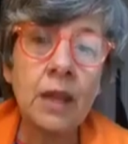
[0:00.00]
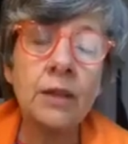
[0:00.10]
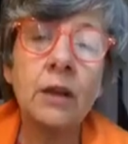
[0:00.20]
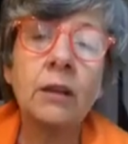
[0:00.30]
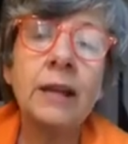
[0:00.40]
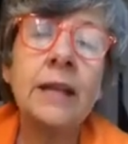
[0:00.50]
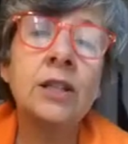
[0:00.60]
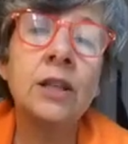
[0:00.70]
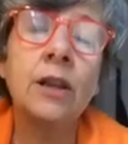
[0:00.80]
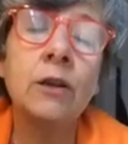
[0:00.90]
The
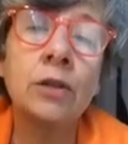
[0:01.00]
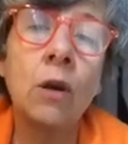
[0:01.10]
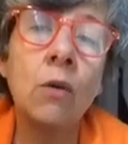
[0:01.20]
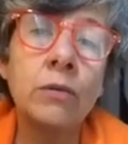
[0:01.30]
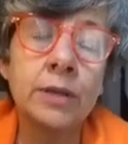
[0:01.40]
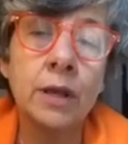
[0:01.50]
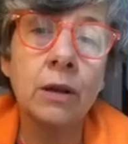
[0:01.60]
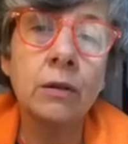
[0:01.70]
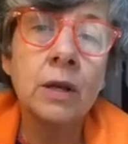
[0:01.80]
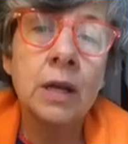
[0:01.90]
links to those are
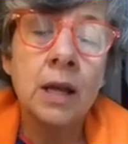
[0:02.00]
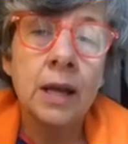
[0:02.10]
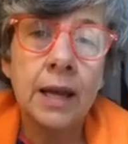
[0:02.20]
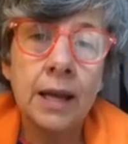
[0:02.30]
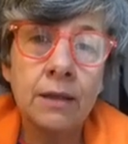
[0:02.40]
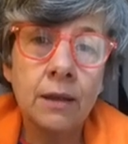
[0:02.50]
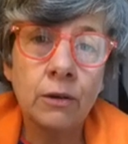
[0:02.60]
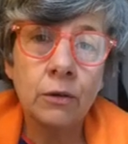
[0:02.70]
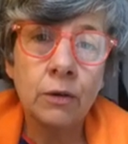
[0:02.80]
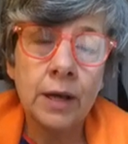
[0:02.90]
also in the
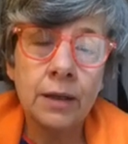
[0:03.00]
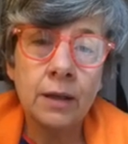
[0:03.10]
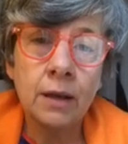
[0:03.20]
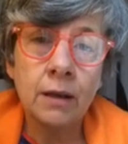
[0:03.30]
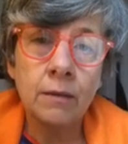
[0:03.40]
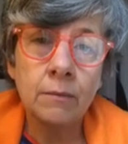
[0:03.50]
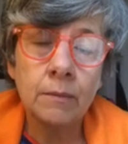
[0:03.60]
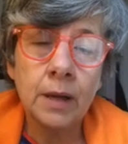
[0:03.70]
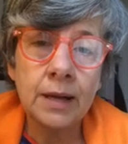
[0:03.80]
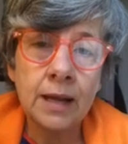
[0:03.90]
group, in the
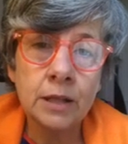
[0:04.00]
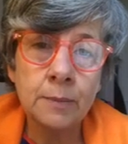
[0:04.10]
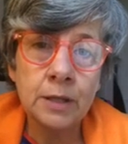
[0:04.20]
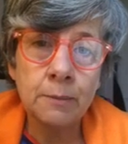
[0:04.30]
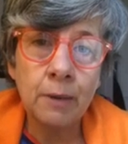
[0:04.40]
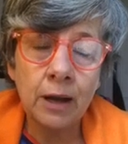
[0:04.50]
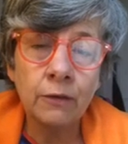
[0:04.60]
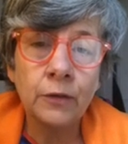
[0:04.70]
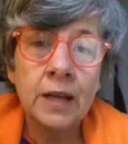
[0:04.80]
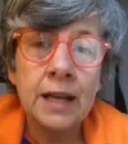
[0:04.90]
announcement
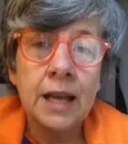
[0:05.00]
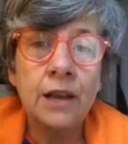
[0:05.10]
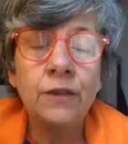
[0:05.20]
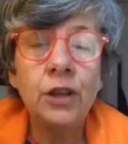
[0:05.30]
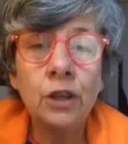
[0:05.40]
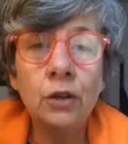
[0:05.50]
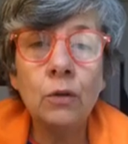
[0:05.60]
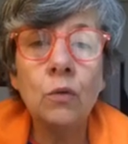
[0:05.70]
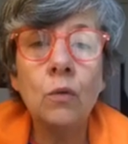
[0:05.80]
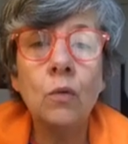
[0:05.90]
above. If
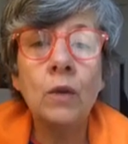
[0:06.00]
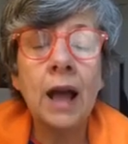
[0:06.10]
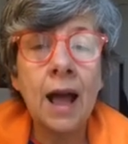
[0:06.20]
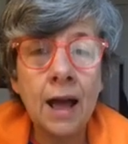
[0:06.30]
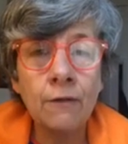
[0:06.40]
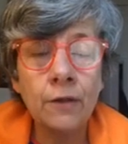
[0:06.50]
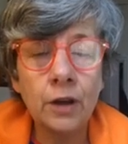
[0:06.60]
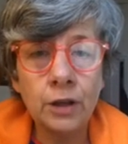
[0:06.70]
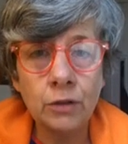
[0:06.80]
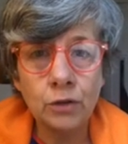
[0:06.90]
you have
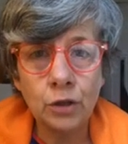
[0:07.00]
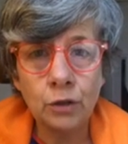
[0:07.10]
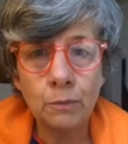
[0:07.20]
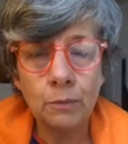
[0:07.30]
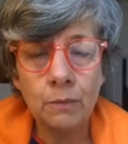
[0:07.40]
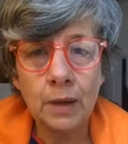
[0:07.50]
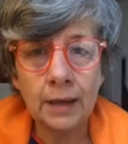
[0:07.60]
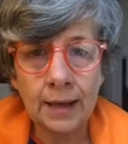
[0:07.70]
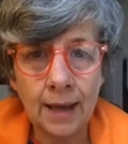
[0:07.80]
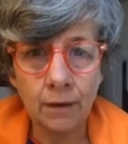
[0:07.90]
a YouTube
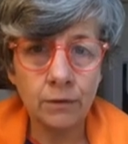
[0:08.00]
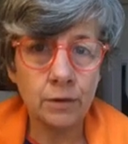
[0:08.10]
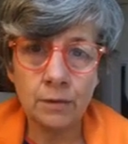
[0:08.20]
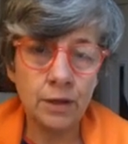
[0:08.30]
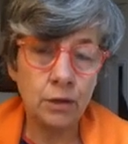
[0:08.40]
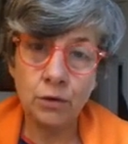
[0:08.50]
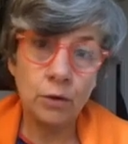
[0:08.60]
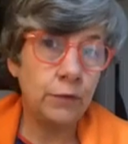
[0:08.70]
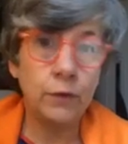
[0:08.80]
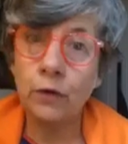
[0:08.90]
account, and you
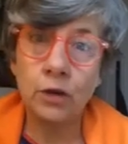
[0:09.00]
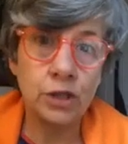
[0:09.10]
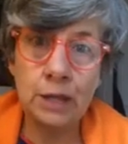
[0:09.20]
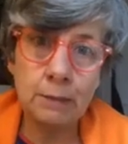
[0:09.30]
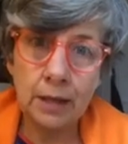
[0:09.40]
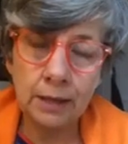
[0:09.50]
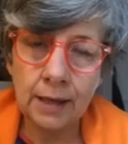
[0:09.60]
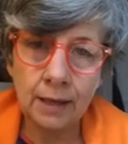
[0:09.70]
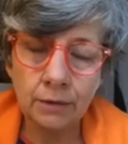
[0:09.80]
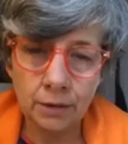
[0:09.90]
do if you've got a Gmail
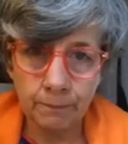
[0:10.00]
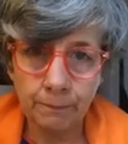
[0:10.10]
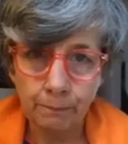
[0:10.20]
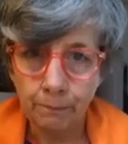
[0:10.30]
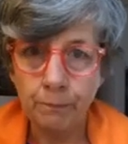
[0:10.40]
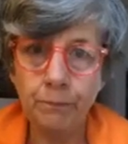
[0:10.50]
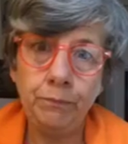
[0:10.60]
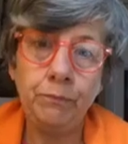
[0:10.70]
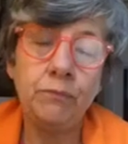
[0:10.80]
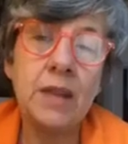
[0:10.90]
account,
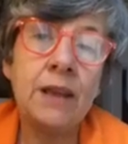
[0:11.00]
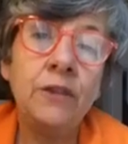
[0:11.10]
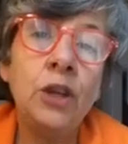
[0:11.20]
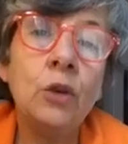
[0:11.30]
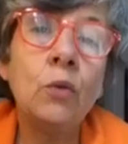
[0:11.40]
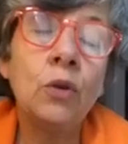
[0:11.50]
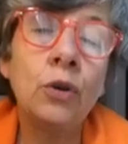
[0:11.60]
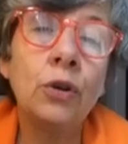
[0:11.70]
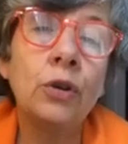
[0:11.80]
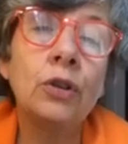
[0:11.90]
if you
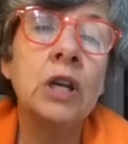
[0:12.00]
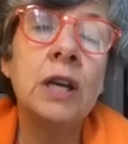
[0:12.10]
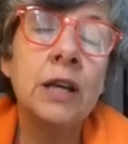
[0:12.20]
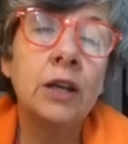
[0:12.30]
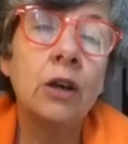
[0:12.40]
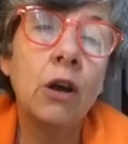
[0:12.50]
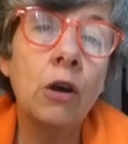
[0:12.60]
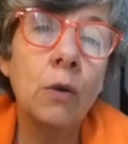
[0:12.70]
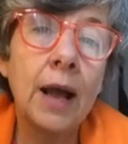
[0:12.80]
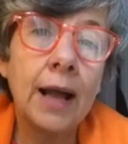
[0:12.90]
could
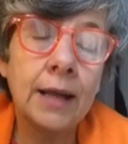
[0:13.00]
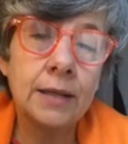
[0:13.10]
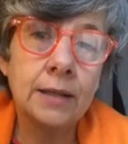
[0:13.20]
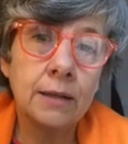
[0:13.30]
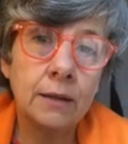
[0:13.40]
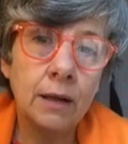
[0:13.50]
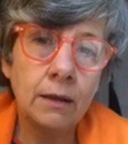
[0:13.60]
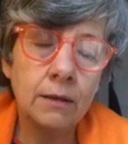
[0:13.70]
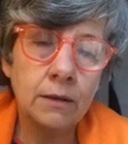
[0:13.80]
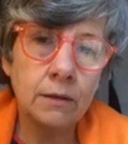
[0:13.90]
go and
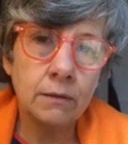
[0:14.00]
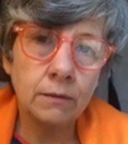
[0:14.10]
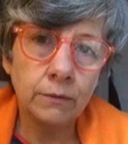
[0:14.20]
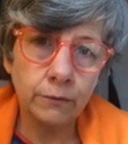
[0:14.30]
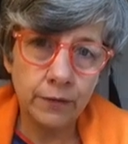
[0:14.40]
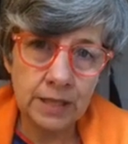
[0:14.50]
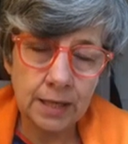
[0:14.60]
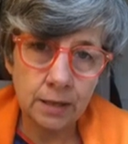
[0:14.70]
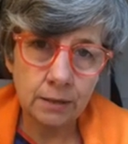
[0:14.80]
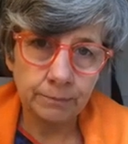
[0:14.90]

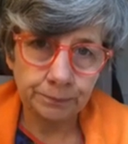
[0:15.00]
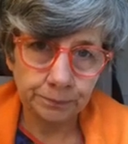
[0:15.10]
visit,